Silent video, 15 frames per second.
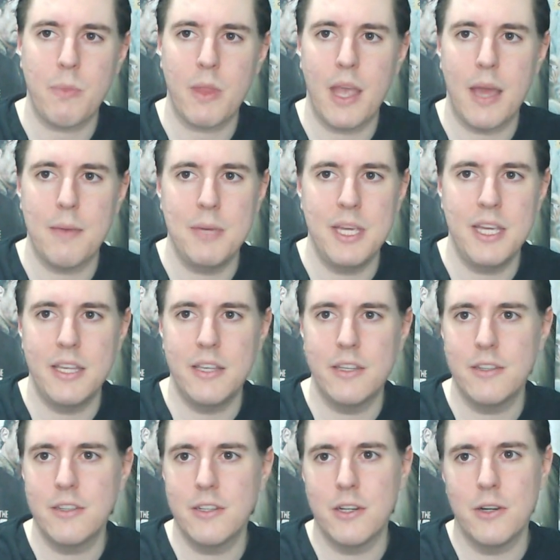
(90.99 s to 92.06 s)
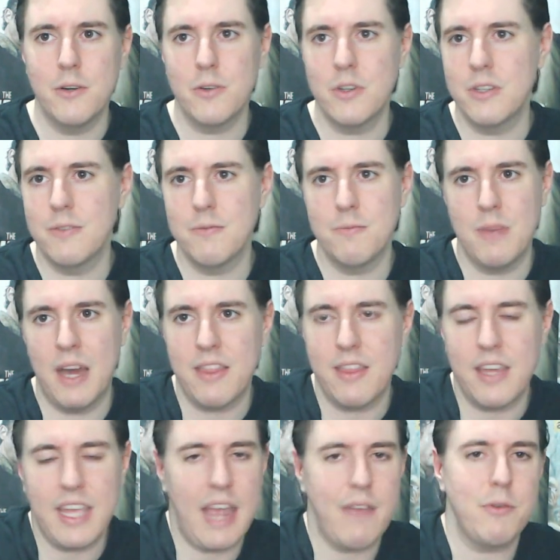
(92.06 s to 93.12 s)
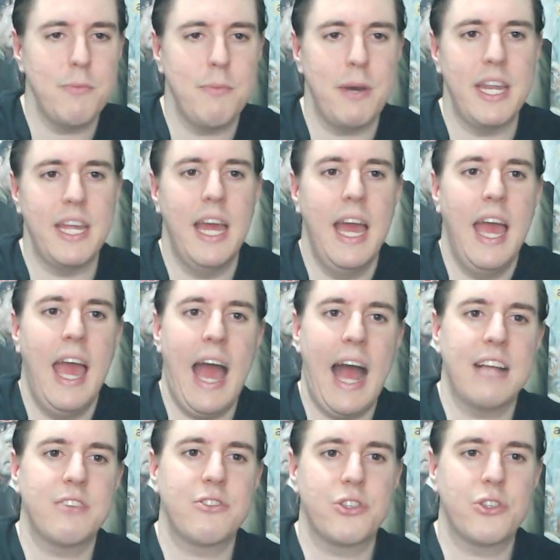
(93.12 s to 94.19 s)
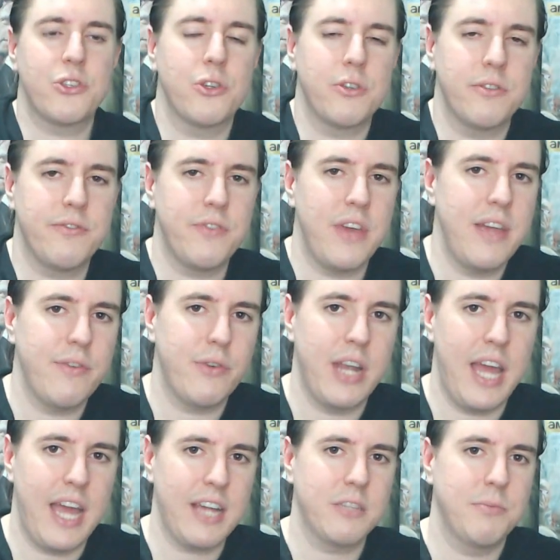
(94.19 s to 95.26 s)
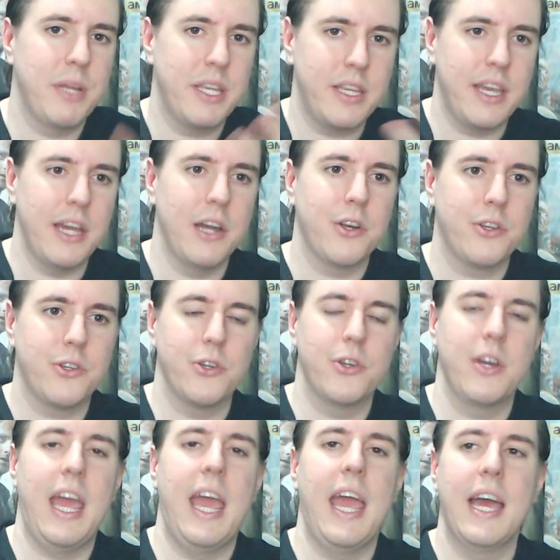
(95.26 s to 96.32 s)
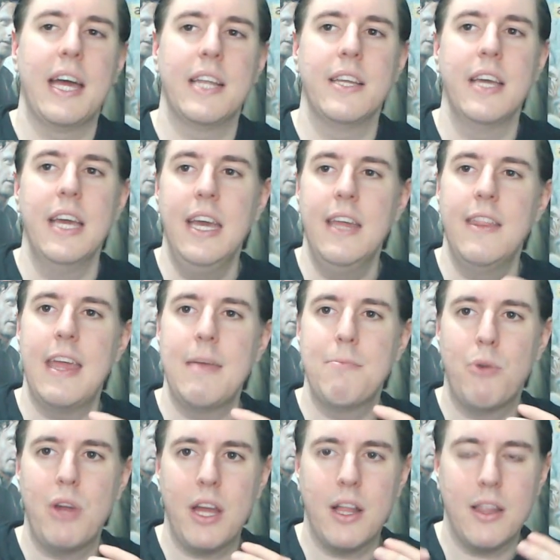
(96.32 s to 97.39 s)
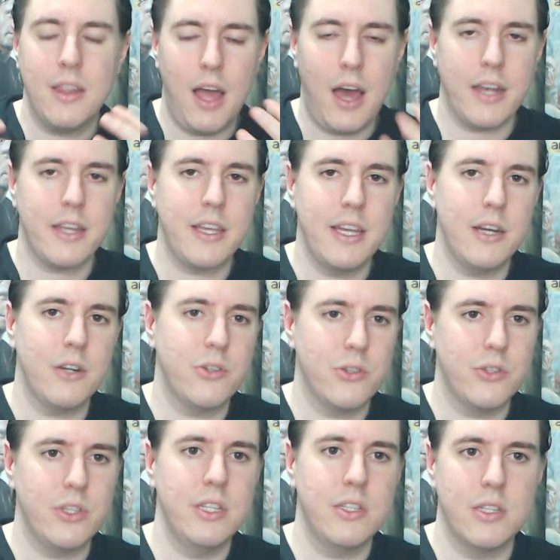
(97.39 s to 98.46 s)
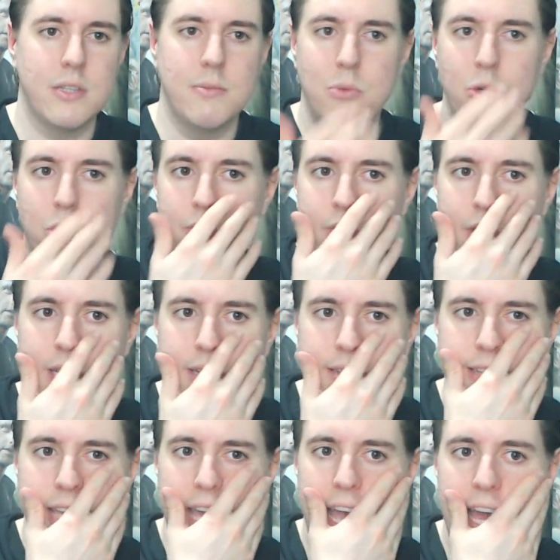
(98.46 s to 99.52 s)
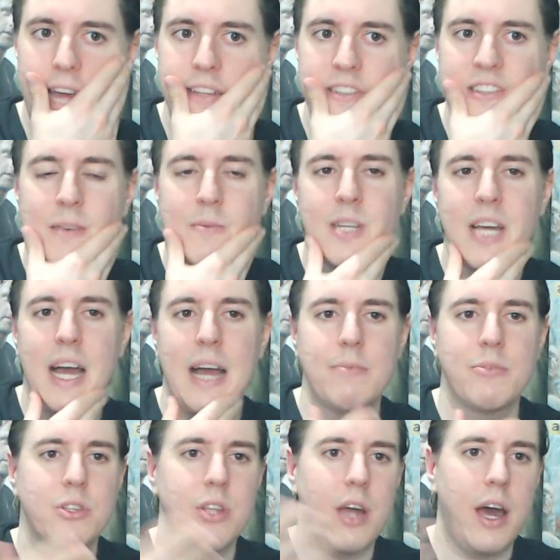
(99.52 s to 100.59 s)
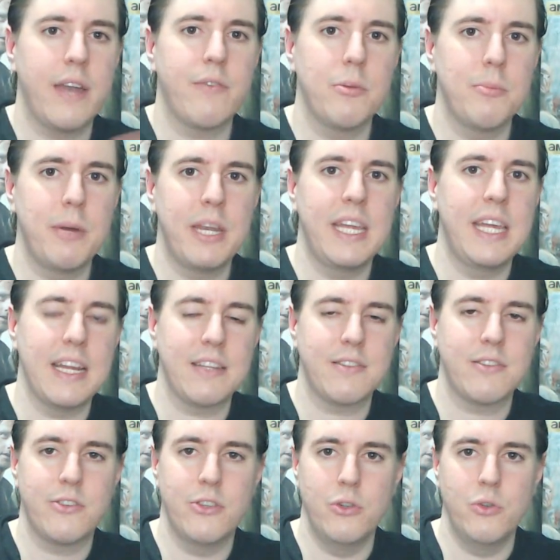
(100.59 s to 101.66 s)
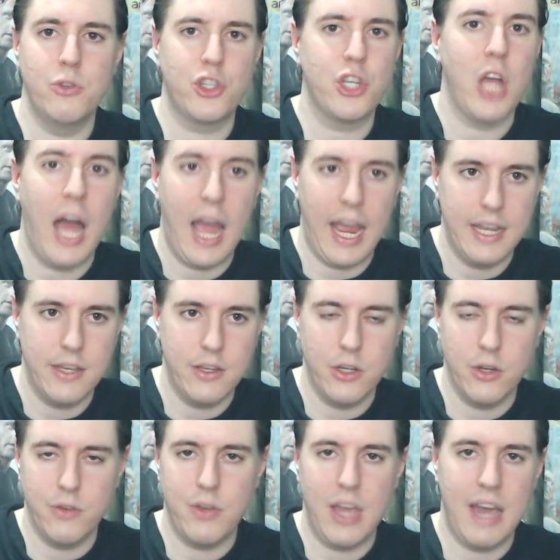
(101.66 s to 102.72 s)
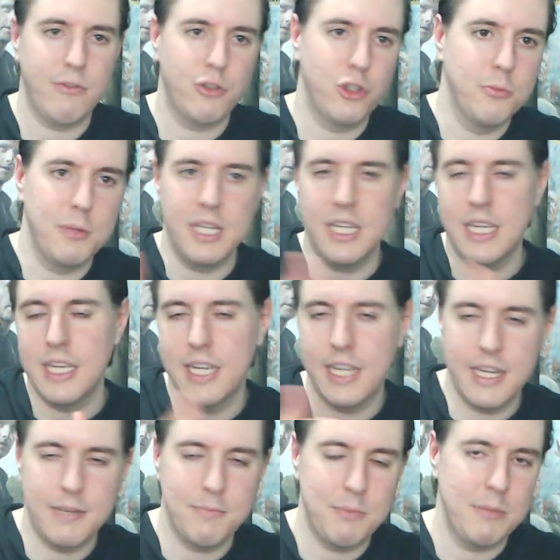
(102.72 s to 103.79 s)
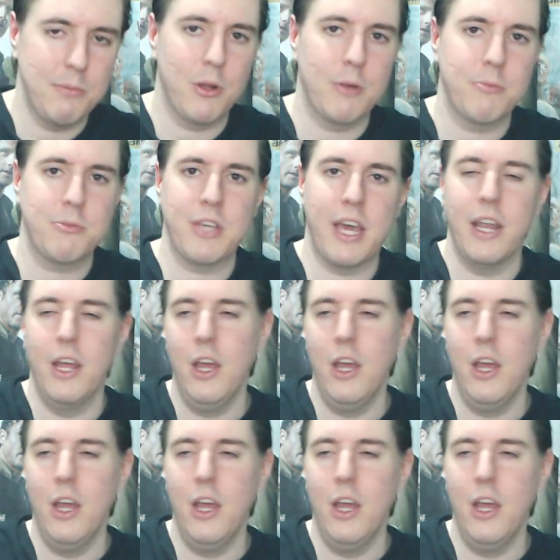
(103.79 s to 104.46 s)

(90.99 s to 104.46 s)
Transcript: I mean, you know, I think everybody has a certain favorite X-Men character, and they bring a lot of characters into the movies, and sometimes not everybody gets to shine. You know, if you have Jubilee in it and people are upset,